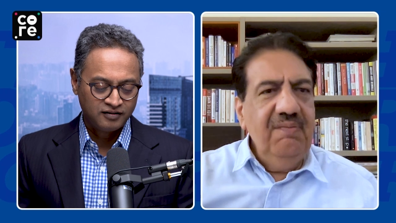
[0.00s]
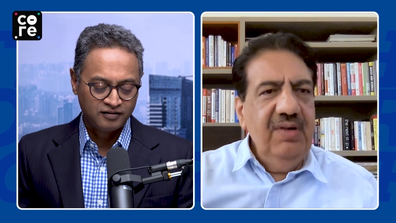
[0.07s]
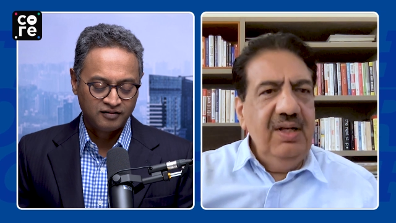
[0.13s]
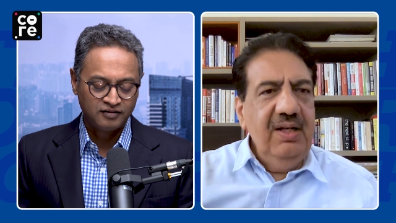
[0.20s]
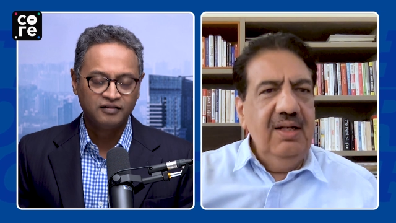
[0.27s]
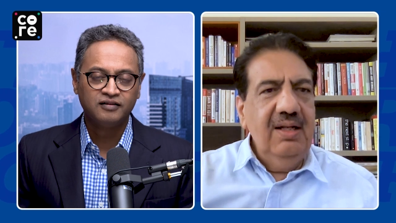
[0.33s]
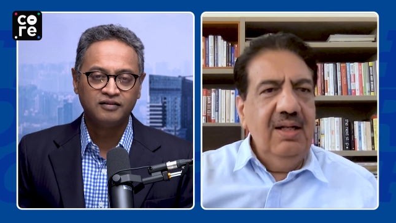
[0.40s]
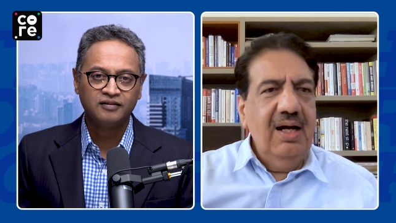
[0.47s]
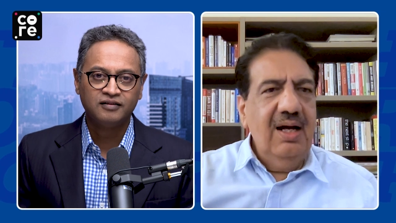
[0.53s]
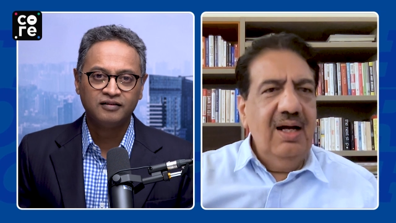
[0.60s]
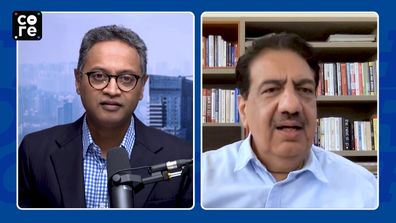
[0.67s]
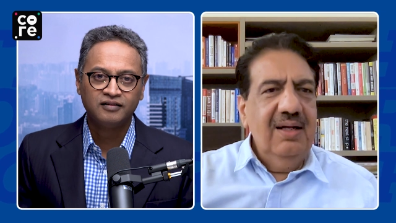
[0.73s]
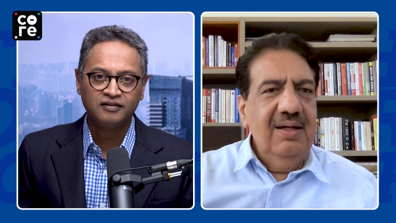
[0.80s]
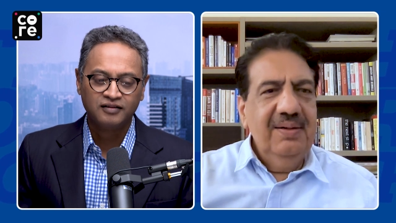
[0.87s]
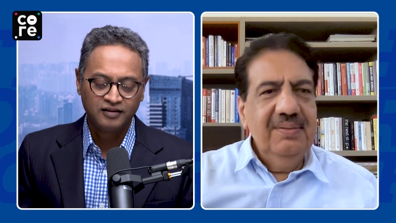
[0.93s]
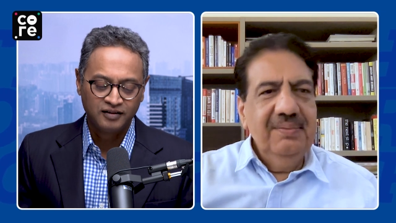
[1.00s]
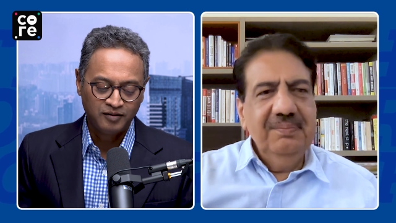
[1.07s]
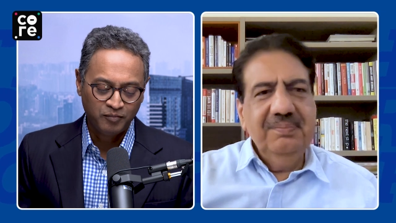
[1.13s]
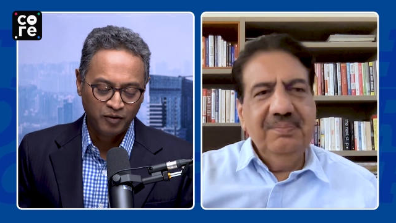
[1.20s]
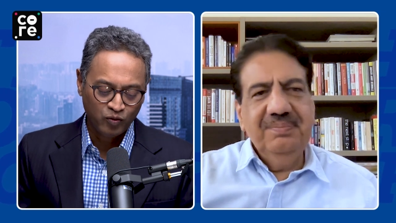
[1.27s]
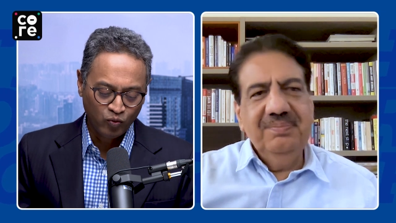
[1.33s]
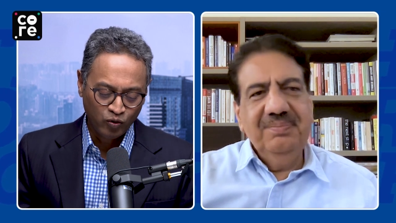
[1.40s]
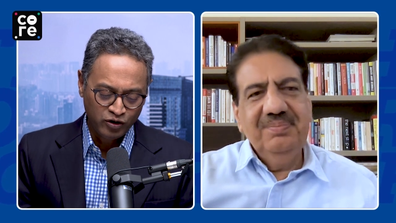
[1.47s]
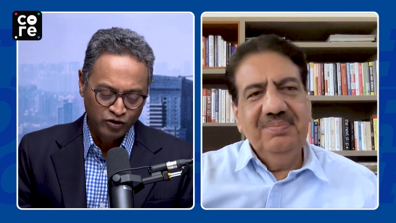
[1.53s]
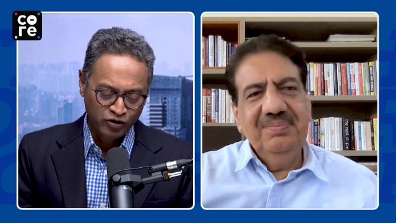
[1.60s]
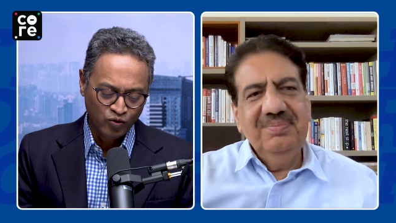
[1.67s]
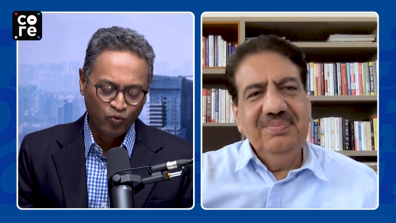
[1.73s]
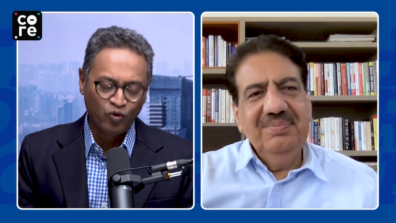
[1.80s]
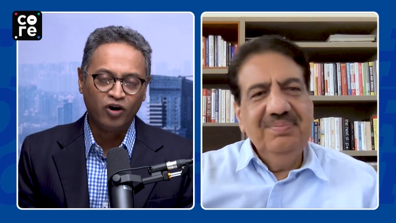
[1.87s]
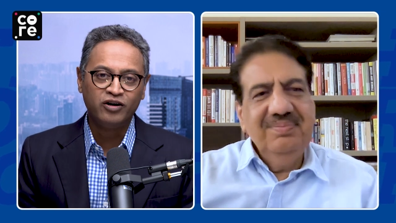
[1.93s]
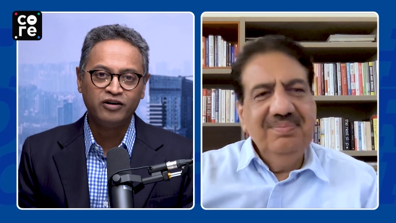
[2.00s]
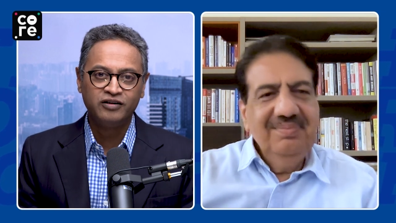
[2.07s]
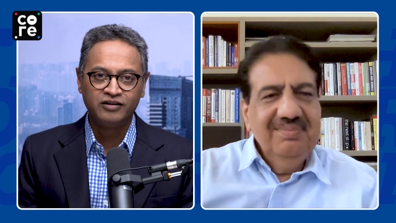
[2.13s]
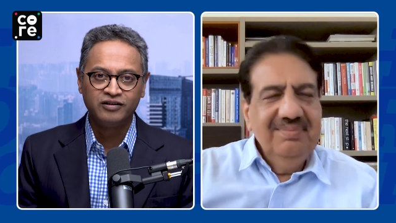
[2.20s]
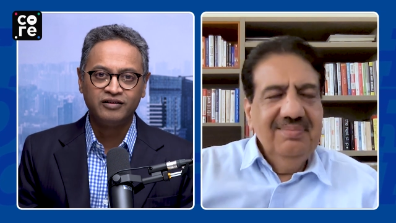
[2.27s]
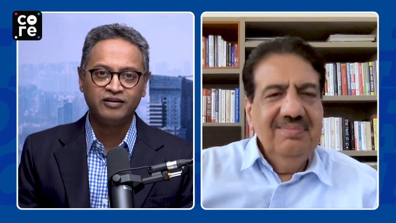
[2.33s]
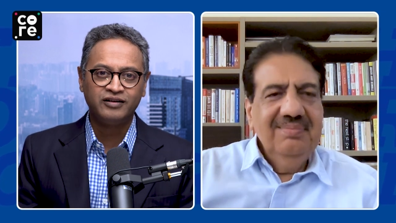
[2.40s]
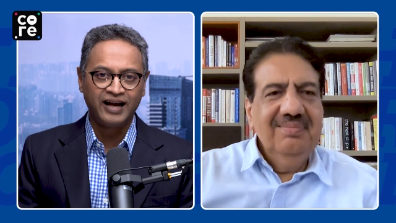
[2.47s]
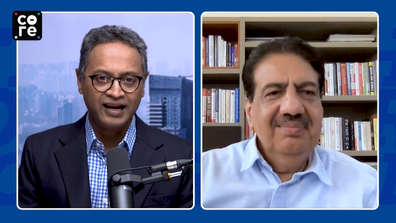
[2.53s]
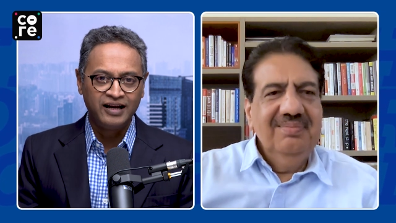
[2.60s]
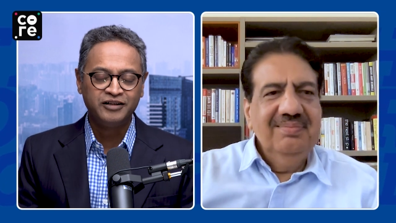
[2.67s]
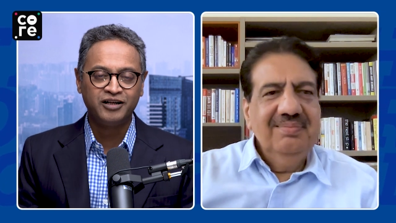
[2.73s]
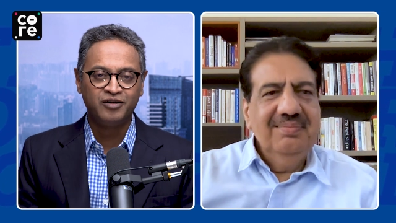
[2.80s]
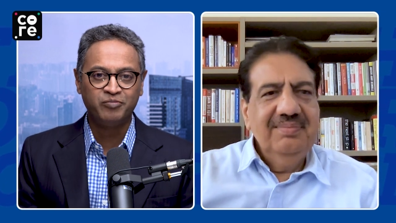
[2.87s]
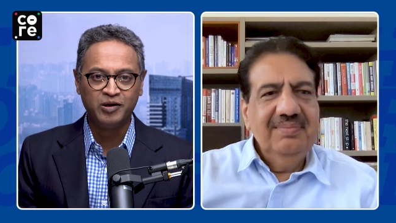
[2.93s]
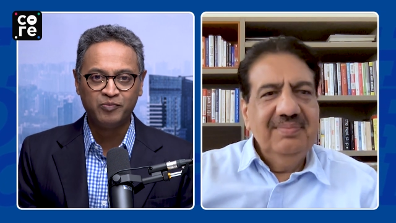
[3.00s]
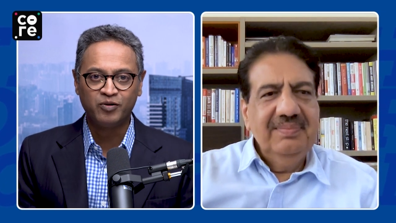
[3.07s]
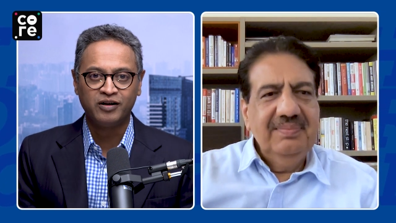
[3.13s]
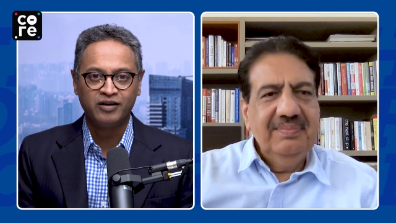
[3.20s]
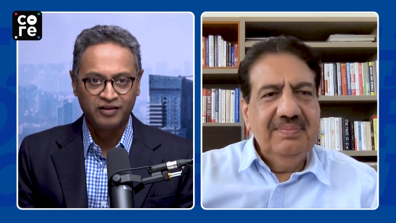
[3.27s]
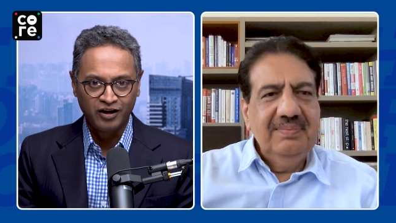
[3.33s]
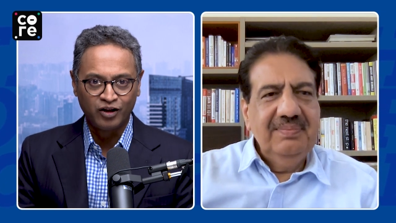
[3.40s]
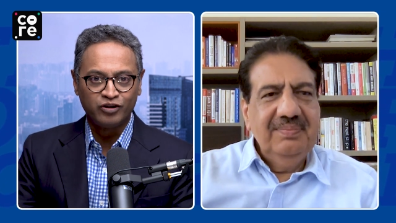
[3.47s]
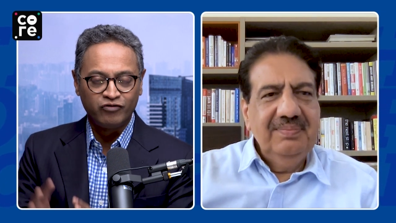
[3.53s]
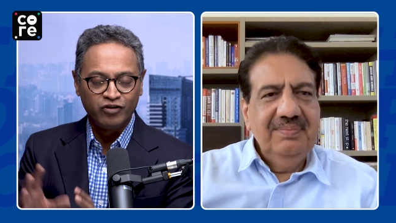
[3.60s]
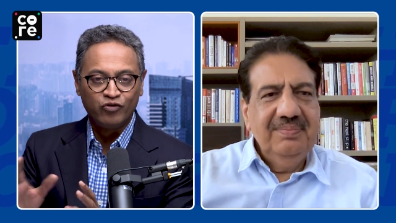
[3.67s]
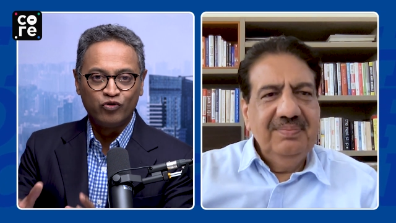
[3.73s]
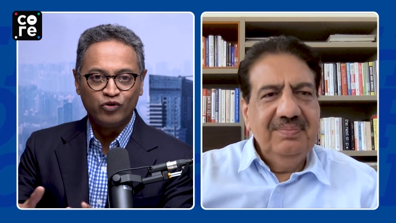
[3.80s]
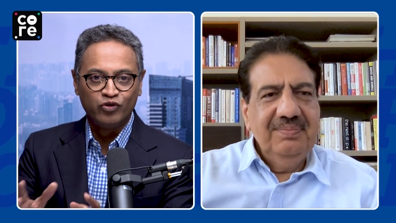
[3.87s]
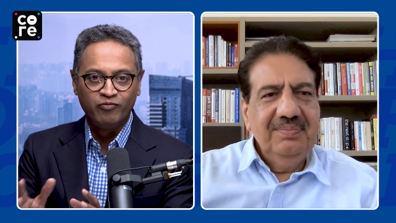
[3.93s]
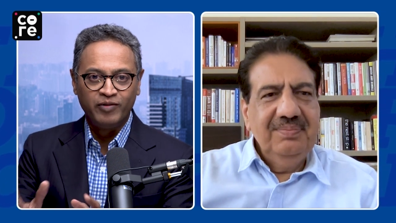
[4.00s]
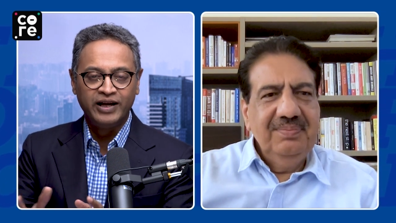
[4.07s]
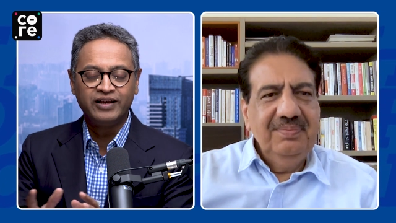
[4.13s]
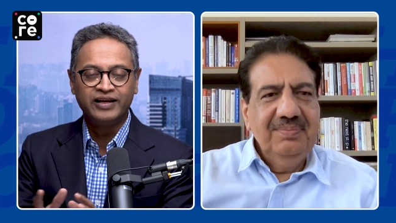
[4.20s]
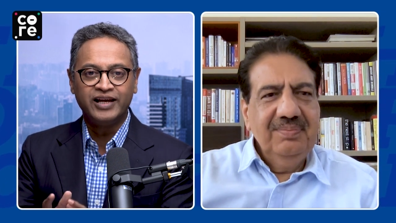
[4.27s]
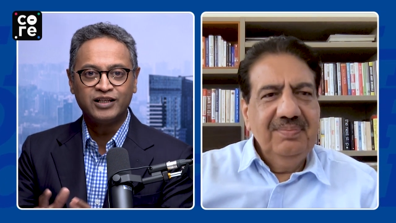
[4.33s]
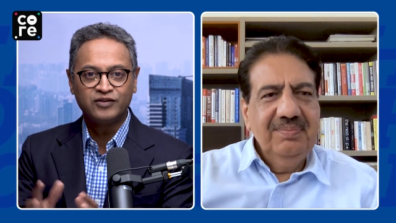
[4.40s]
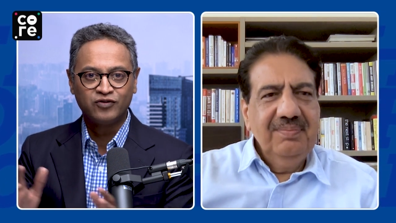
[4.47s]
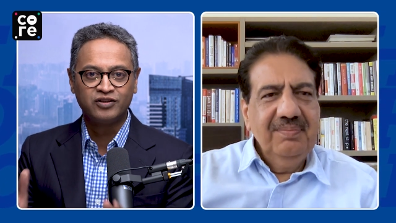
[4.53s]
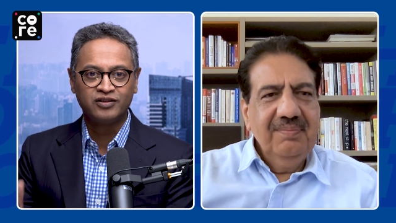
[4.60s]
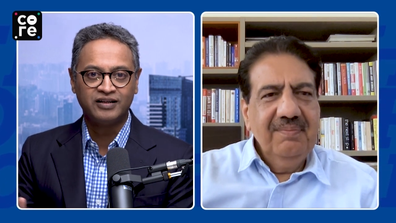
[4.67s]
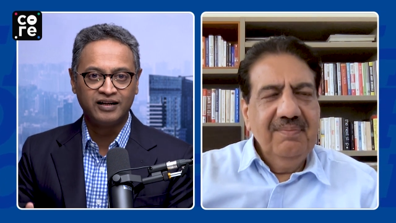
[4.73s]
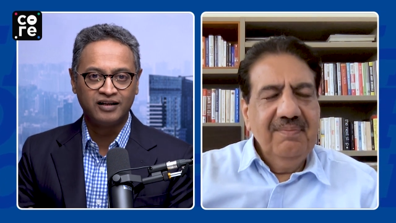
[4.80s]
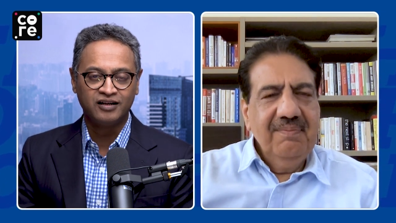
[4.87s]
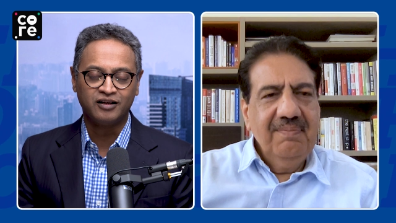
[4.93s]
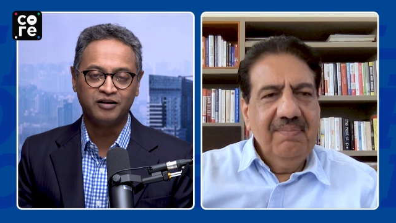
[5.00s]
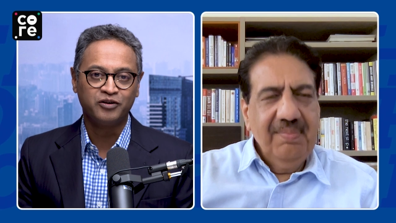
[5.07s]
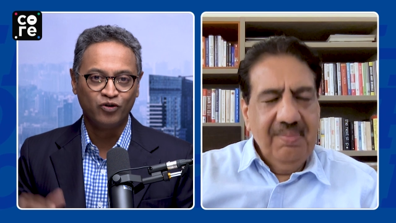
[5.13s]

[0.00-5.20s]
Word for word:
Speaker 1: win. But wouldn't you want the talented people now that you you made a case for the uh,